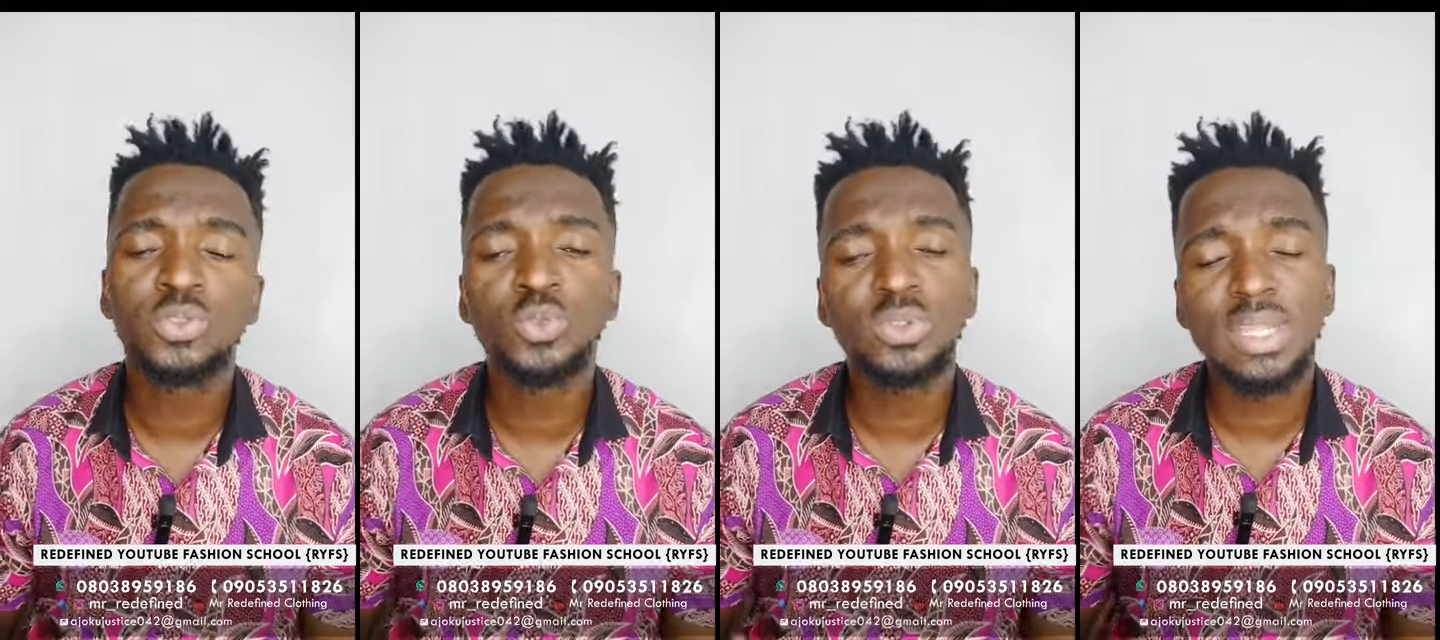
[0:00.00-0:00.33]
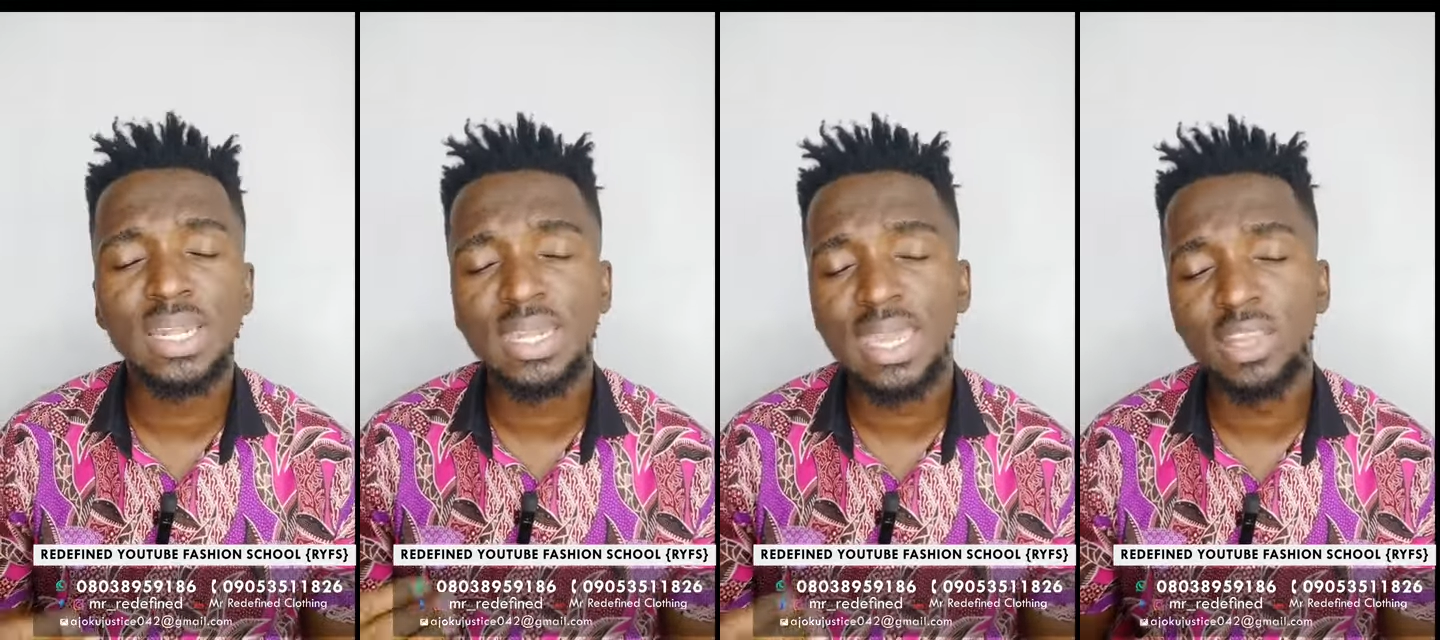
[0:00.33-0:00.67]
to
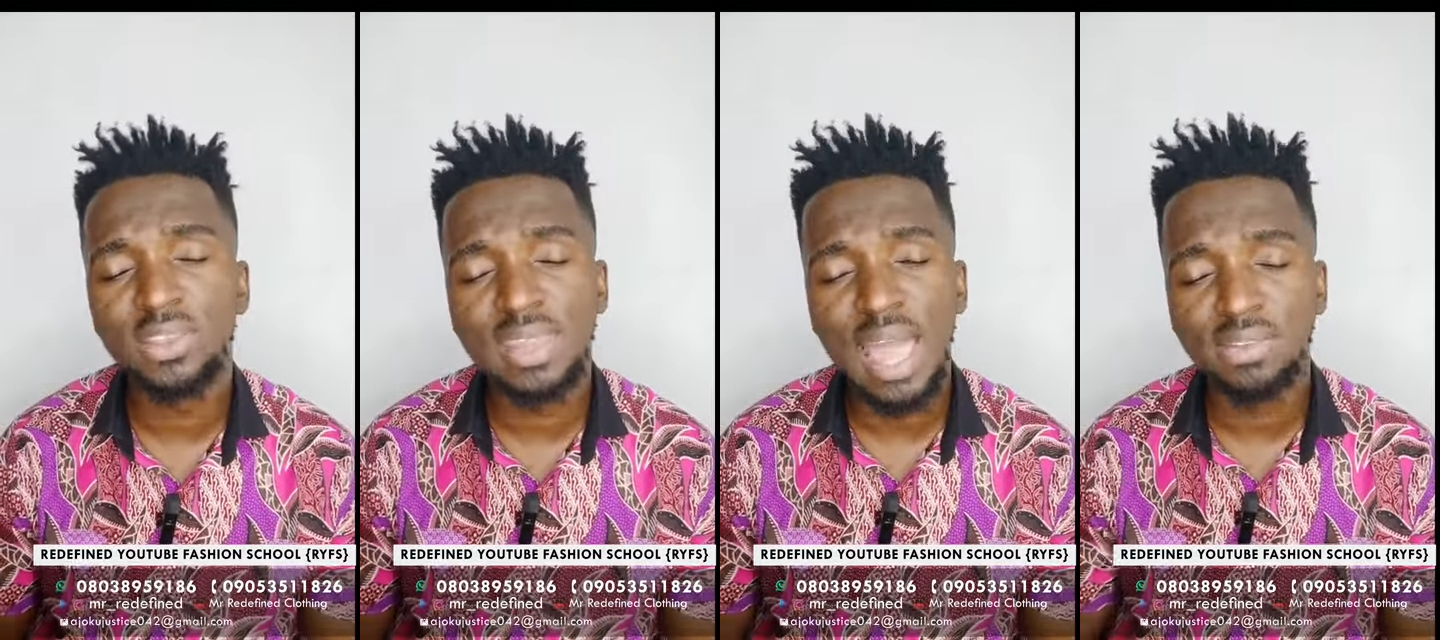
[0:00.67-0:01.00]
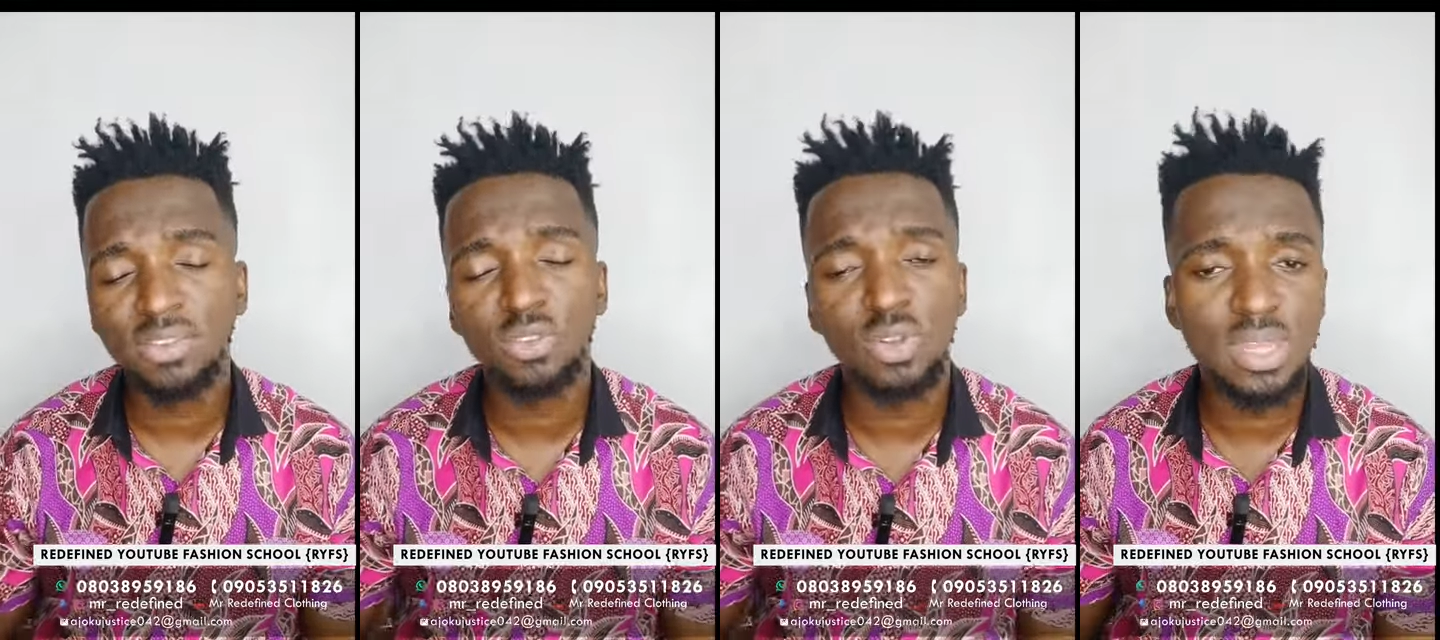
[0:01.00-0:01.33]
delegate
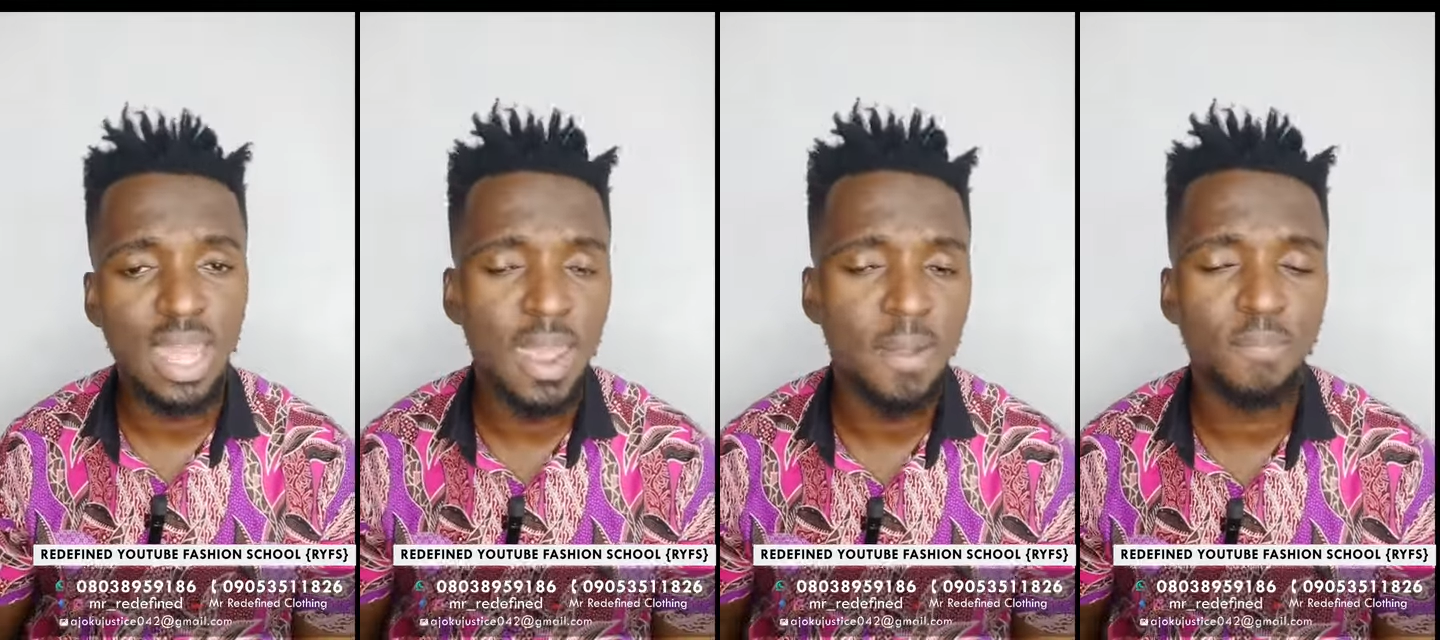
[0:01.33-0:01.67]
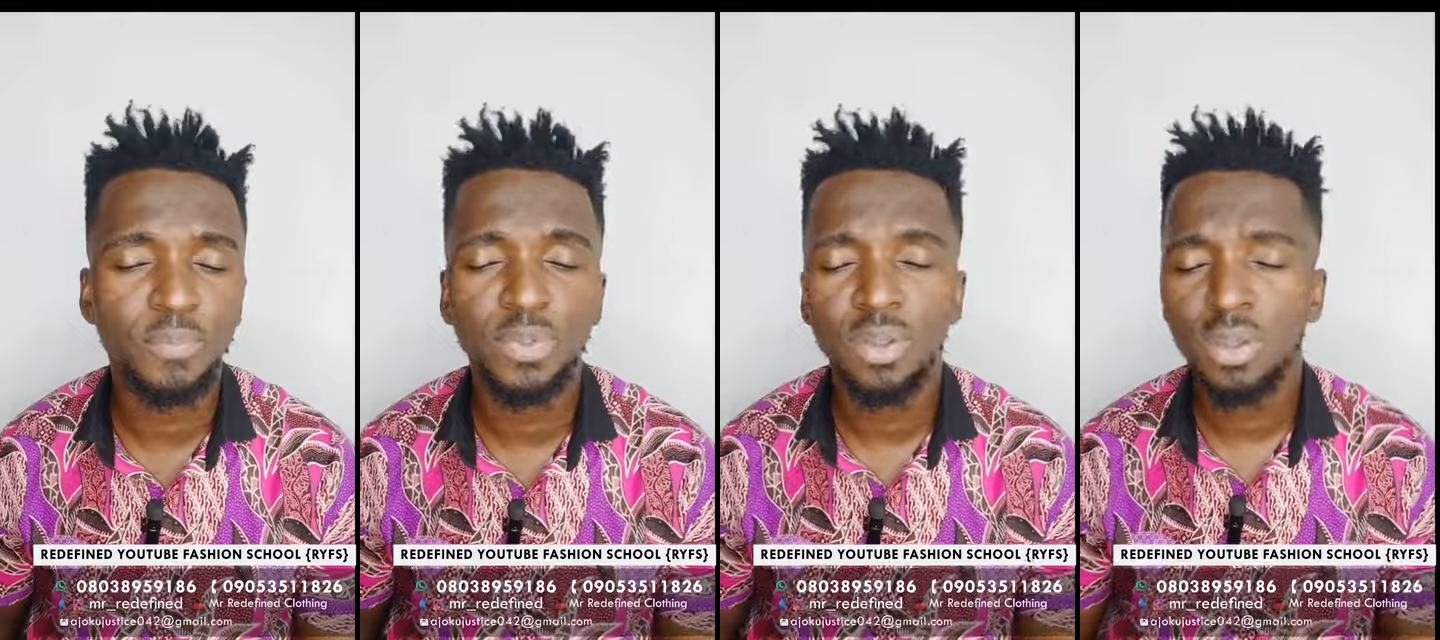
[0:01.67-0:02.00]
tasks to
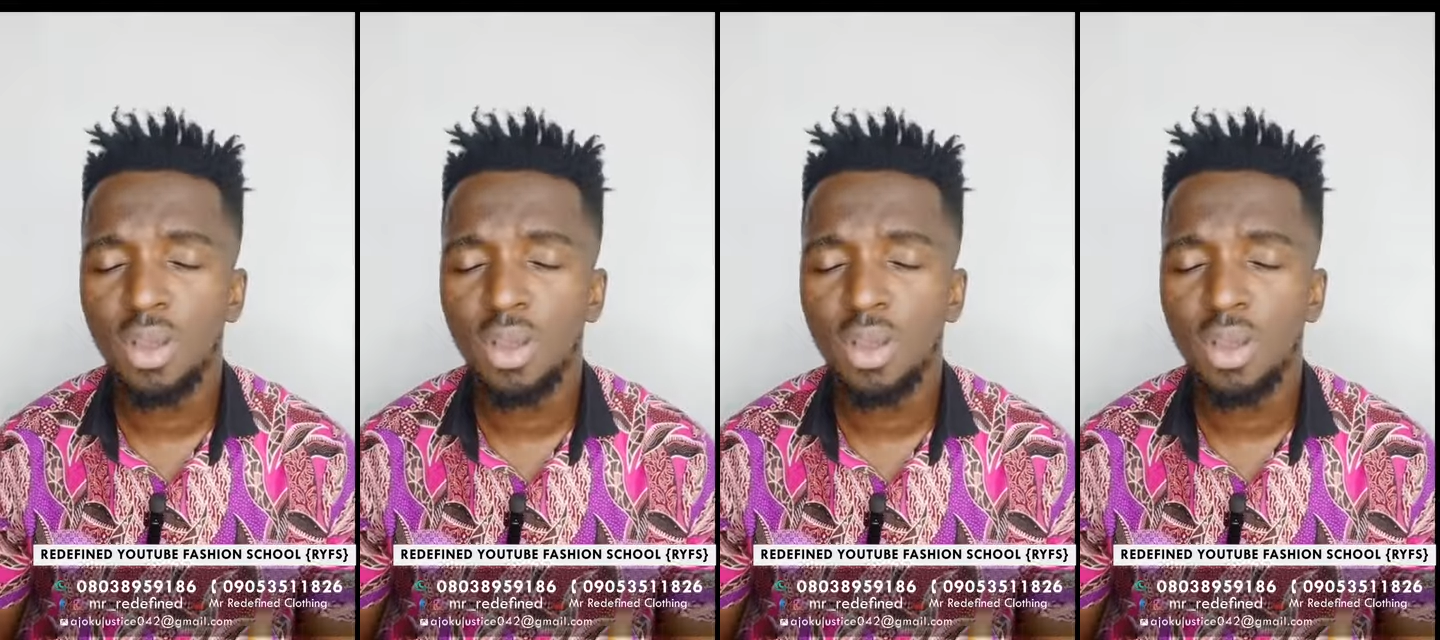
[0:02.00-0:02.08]
them